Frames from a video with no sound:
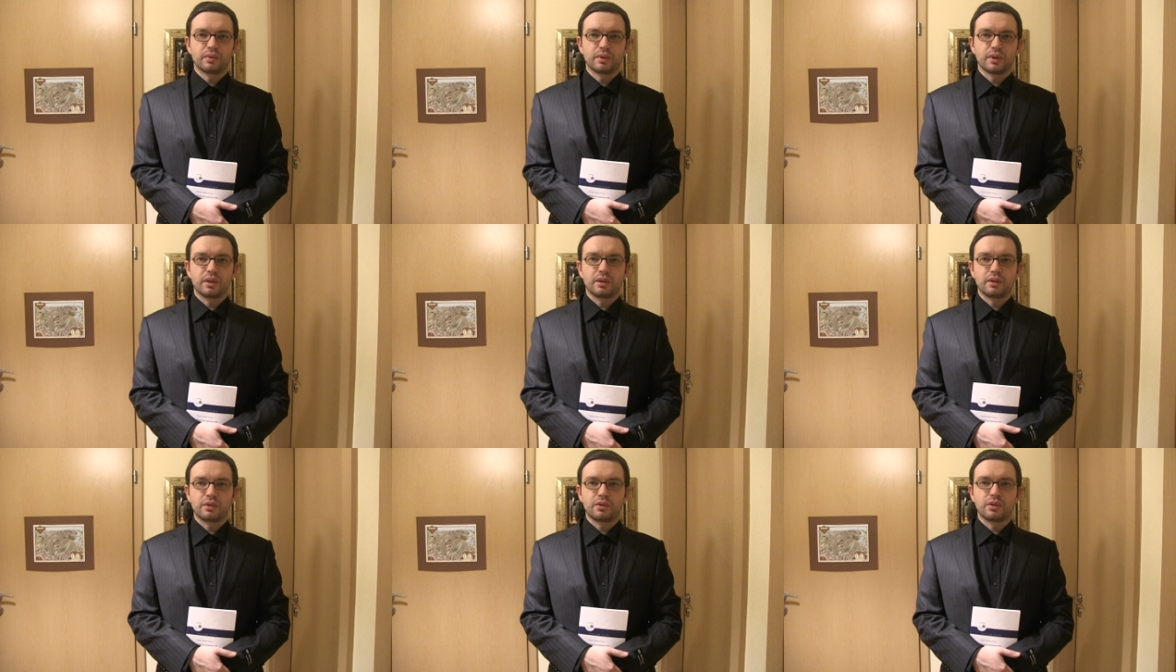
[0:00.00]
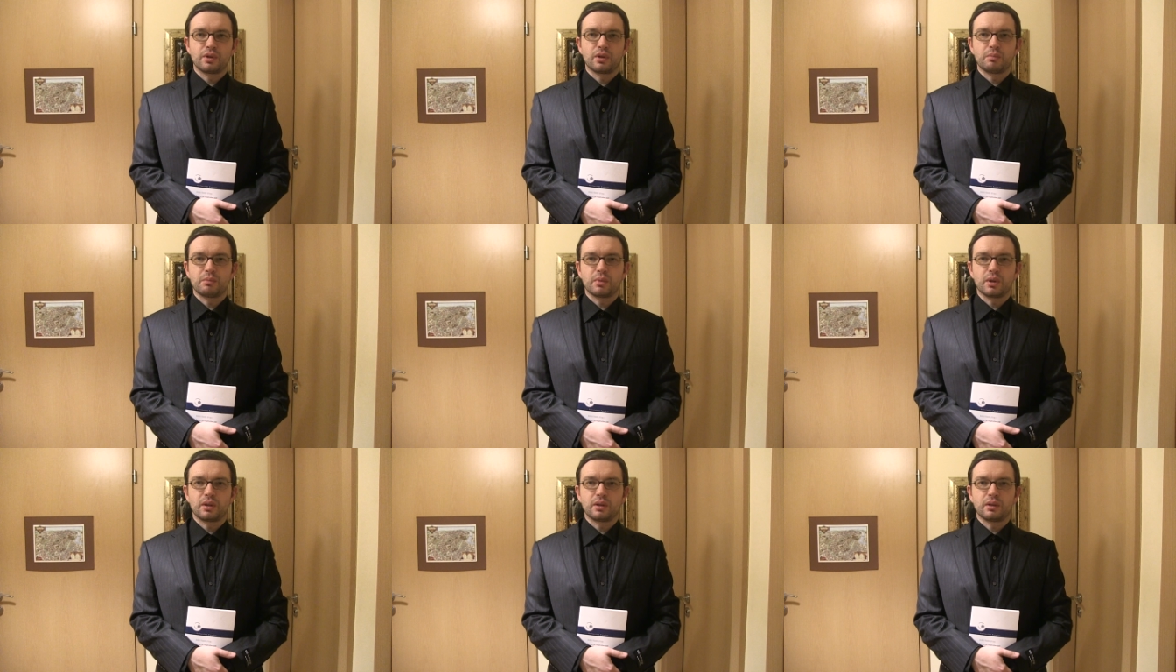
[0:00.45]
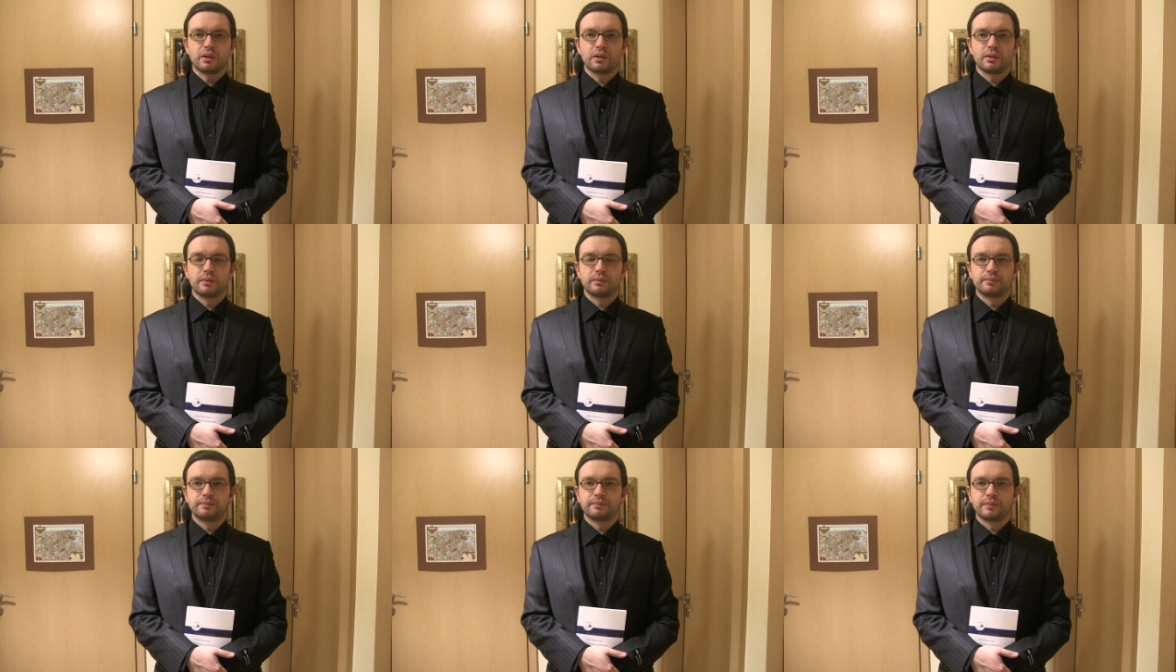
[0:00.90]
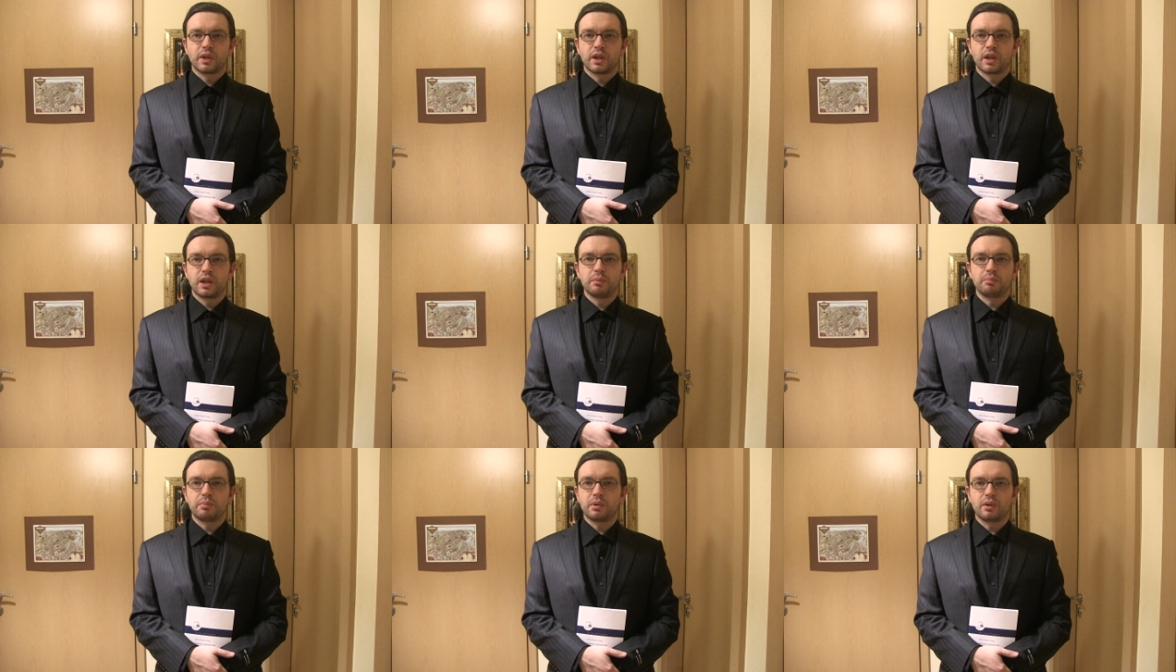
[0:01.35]
and German
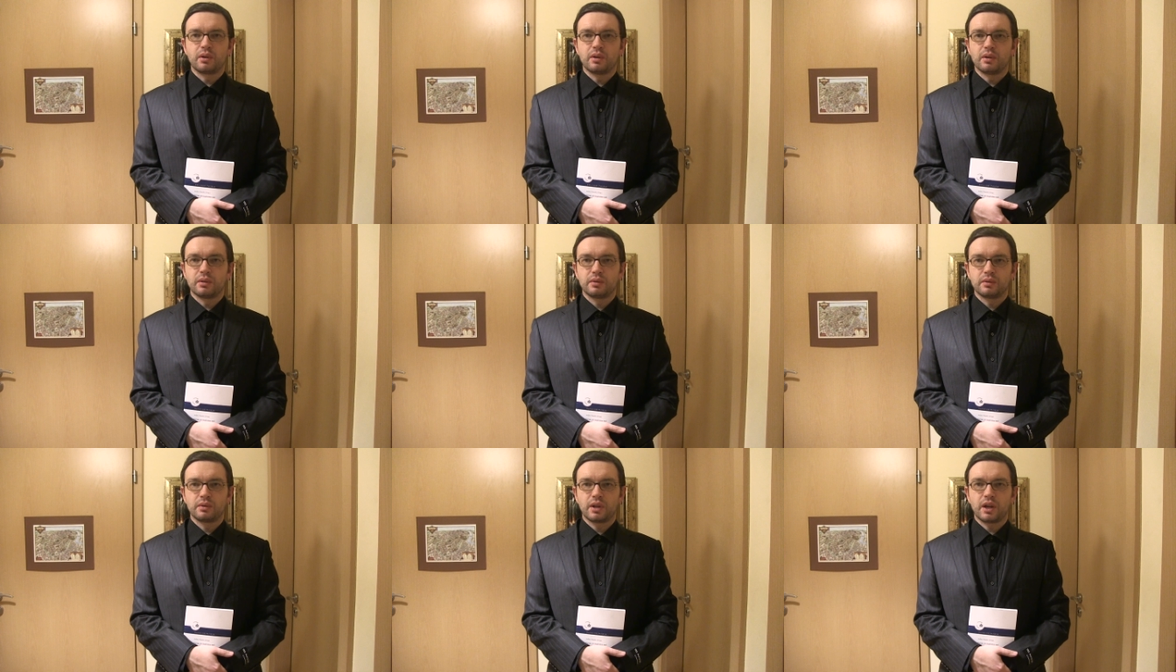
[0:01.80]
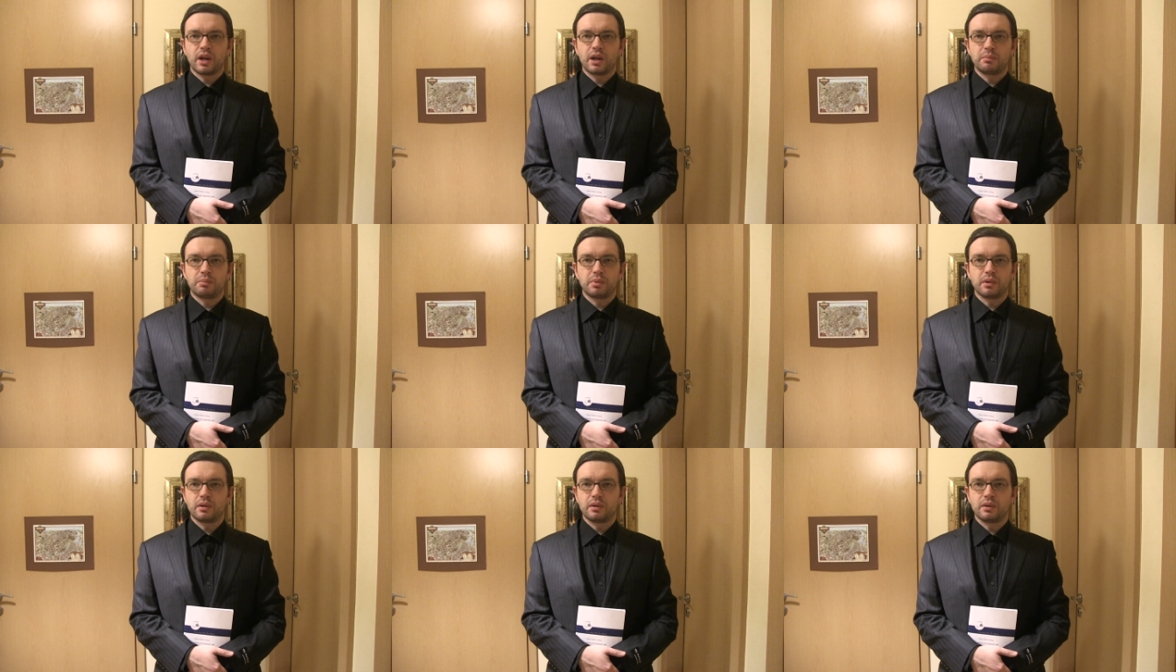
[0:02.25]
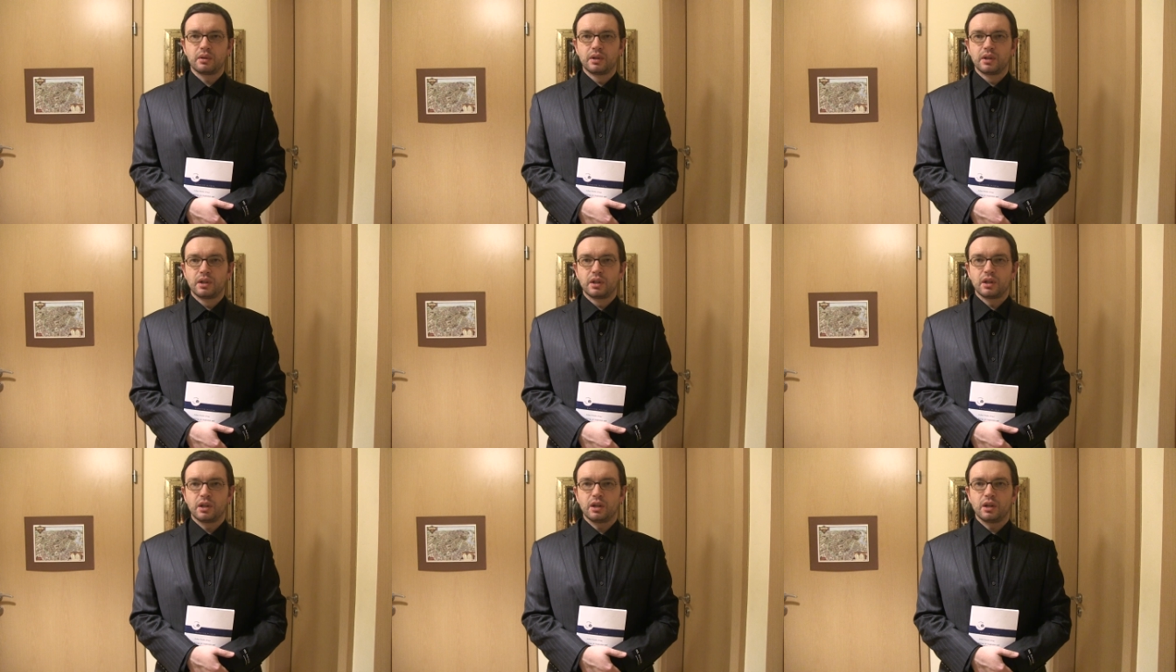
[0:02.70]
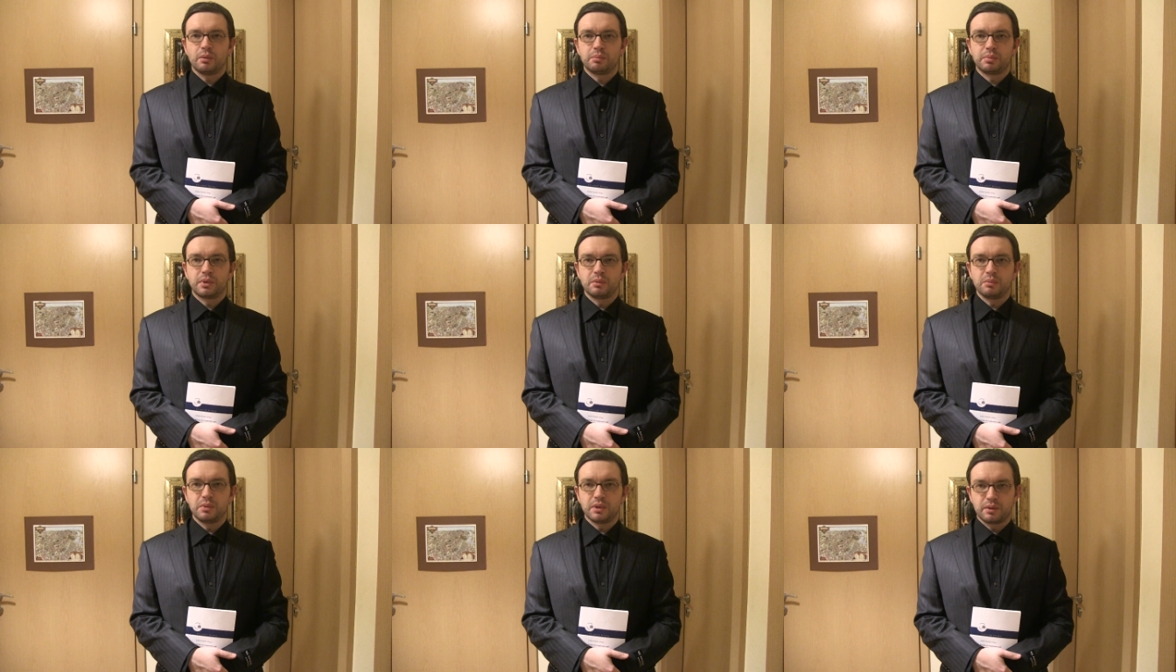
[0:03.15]
hyper hyper
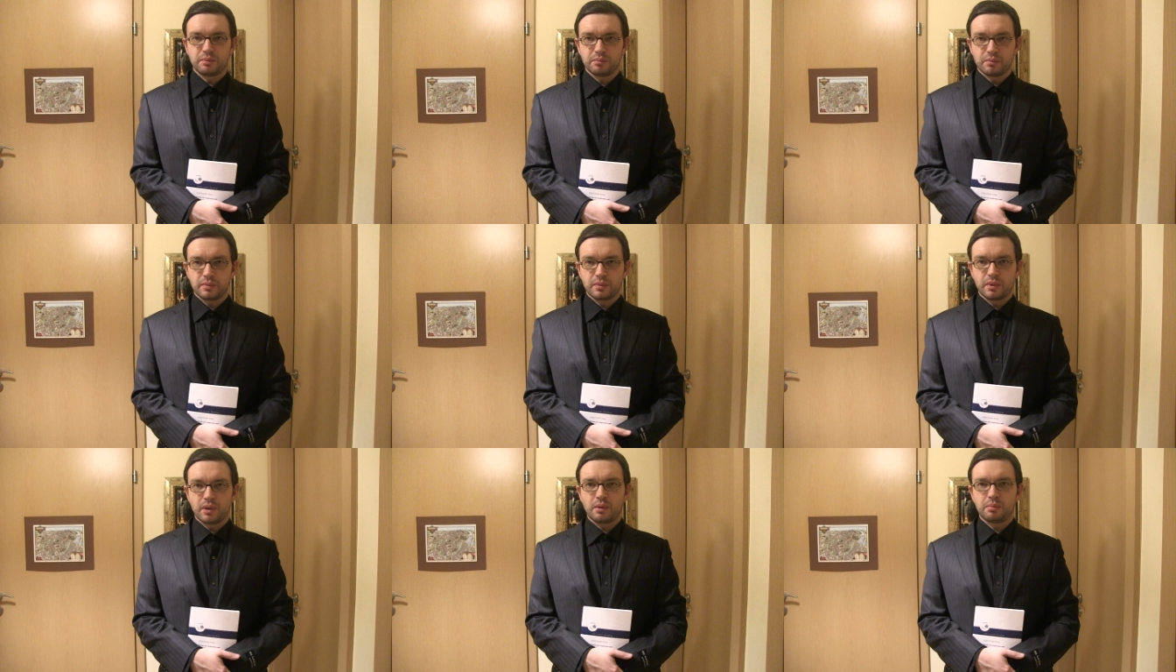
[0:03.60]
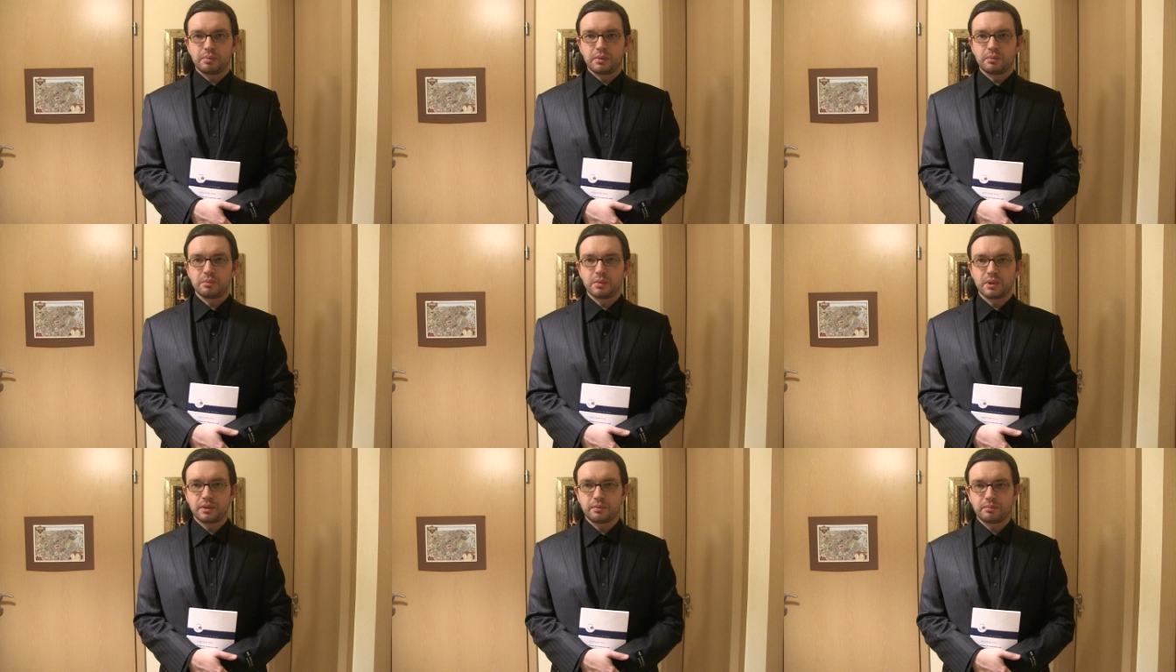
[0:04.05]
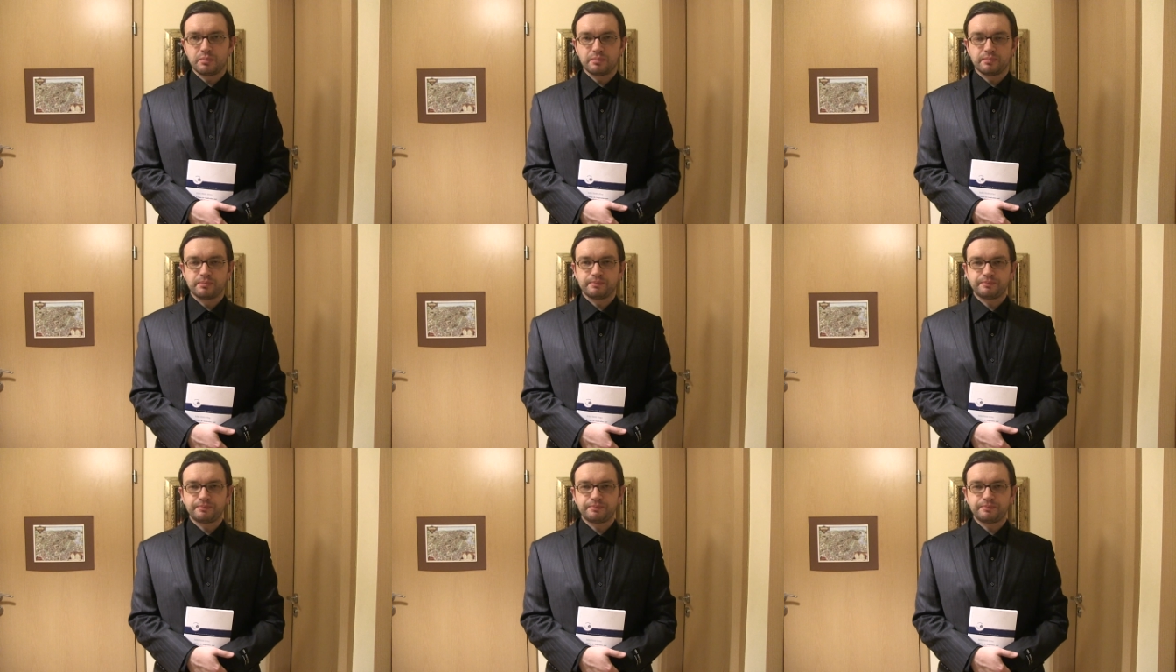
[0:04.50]
optimism optimism